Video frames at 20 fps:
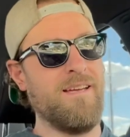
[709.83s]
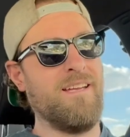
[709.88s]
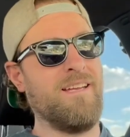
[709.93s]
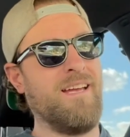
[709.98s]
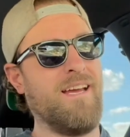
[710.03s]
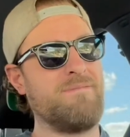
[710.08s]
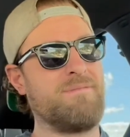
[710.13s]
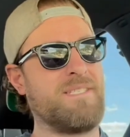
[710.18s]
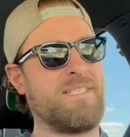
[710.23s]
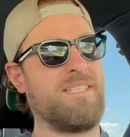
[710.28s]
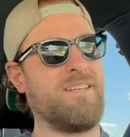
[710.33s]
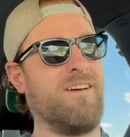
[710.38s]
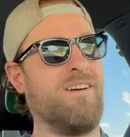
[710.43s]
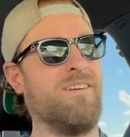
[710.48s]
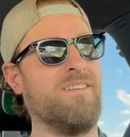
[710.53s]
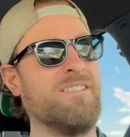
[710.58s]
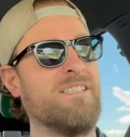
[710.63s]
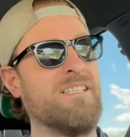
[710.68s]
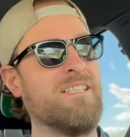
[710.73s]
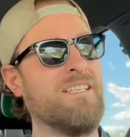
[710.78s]
I'm still,
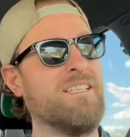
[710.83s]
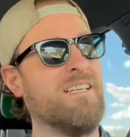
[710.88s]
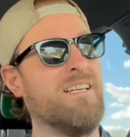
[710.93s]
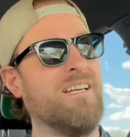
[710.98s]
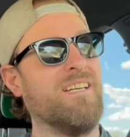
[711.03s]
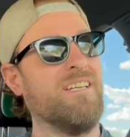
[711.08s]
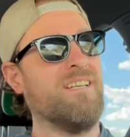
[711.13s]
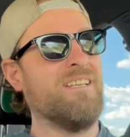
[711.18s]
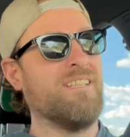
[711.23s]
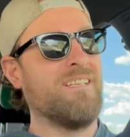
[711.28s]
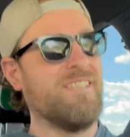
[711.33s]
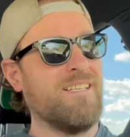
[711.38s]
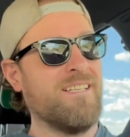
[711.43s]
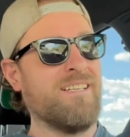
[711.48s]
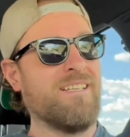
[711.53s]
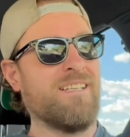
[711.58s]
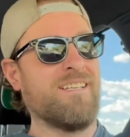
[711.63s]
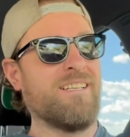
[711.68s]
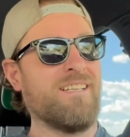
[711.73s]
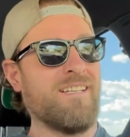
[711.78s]

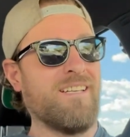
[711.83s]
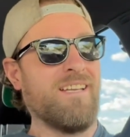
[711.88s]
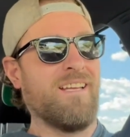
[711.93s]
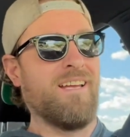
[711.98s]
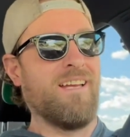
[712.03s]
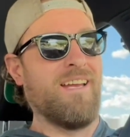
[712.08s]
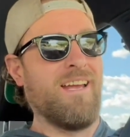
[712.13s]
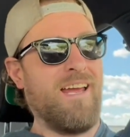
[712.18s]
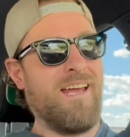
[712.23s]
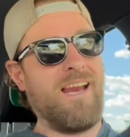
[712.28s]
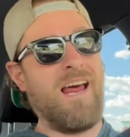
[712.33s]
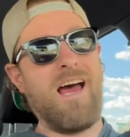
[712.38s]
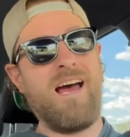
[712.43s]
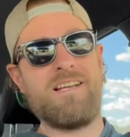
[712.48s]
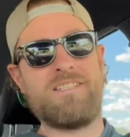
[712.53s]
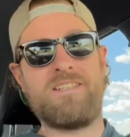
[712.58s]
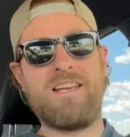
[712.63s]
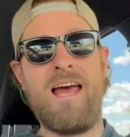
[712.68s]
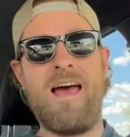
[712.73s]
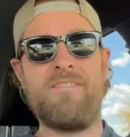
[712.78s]
and I
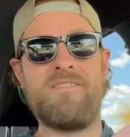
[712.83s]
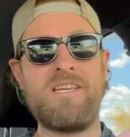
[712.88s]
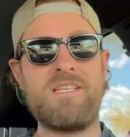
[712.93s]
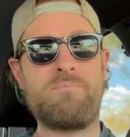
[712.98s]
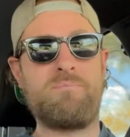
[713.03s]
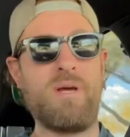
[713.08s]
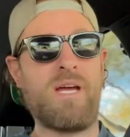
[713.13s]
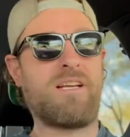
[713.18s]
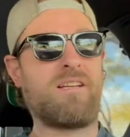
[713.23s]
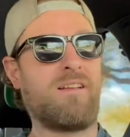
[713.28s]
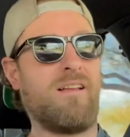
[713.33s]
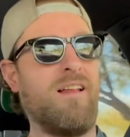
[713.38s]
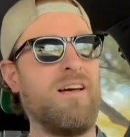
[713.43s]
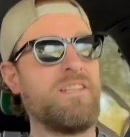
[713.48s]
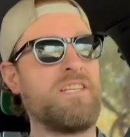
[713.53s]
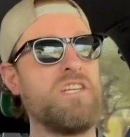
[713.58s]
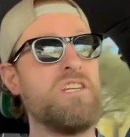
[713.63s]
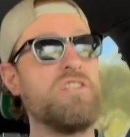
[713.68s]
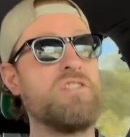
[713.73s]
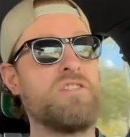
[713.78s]
also have these big
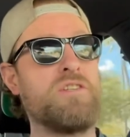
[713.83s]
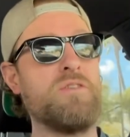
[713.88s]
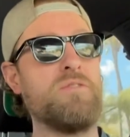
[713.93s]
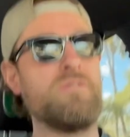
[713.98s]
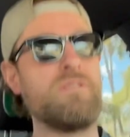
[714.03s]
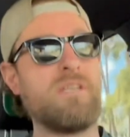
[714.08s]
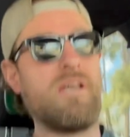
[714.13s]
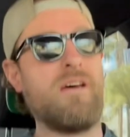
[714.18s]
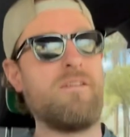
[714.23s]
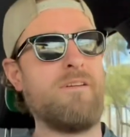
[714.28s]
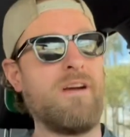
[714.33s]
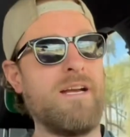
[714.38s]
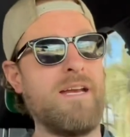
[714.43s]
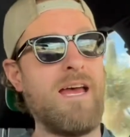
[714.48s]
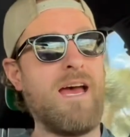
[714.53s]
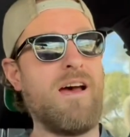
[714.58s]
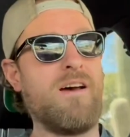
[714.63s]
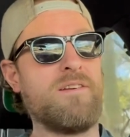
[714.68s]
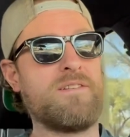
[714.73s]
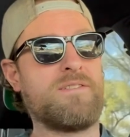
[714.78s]
clunky shoes on right
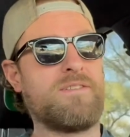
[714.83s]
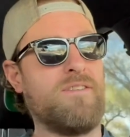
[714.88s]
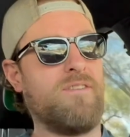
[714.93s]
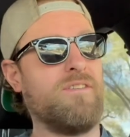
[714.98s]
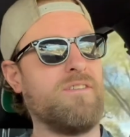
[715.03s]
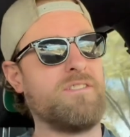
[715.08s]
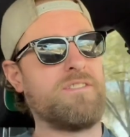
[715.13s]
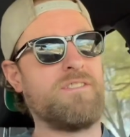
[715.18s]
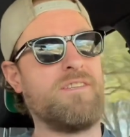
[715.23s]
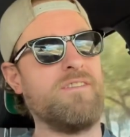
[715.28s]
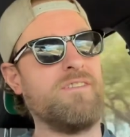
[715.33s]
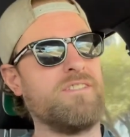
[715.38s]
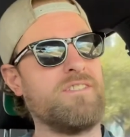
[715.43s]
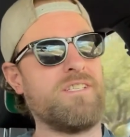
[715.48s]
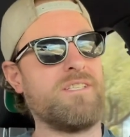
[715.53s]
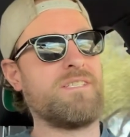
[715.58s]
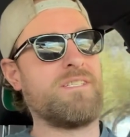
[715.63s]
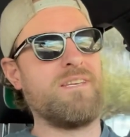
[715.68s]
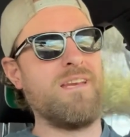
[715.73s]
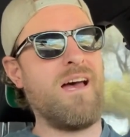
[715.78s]
now, so they're
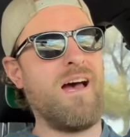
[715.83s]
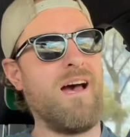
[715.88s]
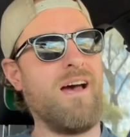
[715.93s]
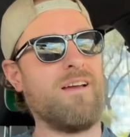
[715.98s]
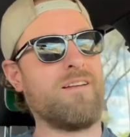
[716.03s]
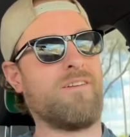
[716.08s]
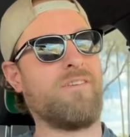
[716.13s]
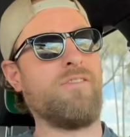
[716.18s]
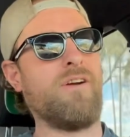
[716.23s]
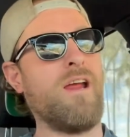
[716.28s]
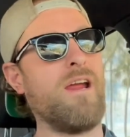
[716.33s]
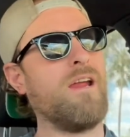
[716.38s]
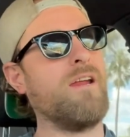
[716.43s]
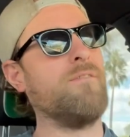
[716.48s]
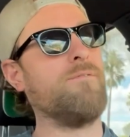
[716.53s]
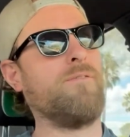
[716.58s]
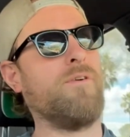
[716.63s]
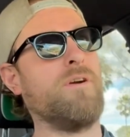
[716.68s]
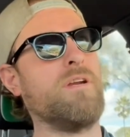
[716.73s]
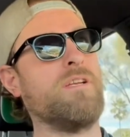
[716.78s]
just not
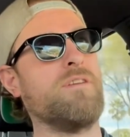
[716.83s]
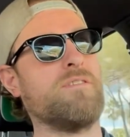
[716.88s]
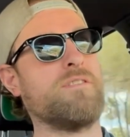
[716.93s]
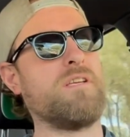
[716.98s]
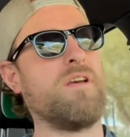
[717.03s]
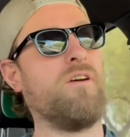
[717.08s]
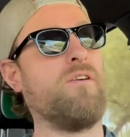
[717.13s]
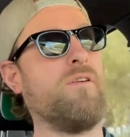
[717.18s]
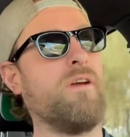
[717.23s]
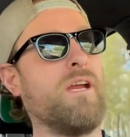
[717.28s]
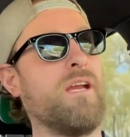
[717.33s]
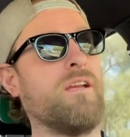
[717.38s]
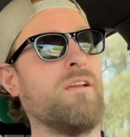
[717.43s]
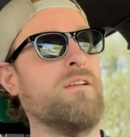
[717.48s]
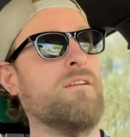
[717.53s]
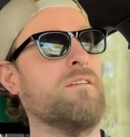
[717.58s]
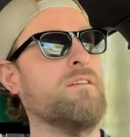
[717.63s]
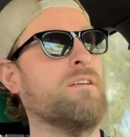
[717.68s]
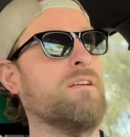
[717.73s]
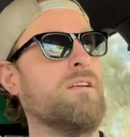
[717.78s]
great for heel toeing.
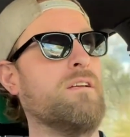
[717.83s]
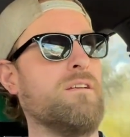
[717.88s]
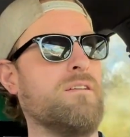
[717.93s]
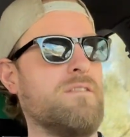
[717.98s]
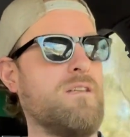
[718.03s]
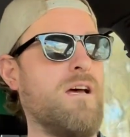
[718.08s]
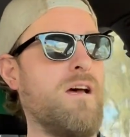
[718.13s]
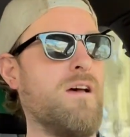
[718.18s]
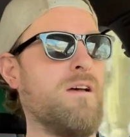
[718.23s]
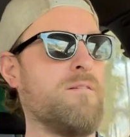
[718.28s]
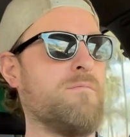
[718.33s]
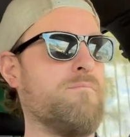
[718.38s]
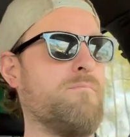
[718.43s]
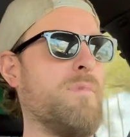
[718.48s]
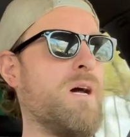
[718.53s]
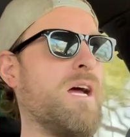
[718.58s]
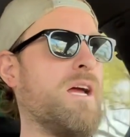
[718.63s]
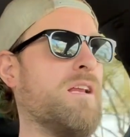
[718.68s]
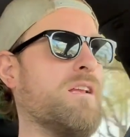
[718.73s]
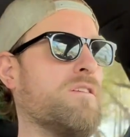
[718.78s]

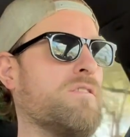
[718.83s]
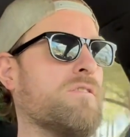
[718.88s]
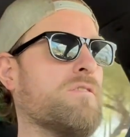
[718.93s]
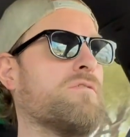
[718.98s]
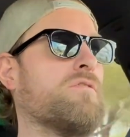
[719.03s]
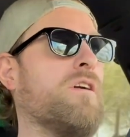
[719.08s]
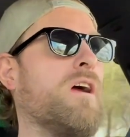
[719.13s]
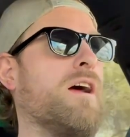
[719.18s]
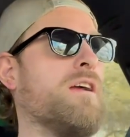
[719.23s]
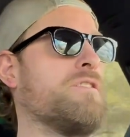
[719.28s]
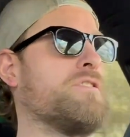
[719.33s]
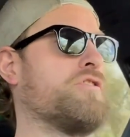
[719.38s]
My little cross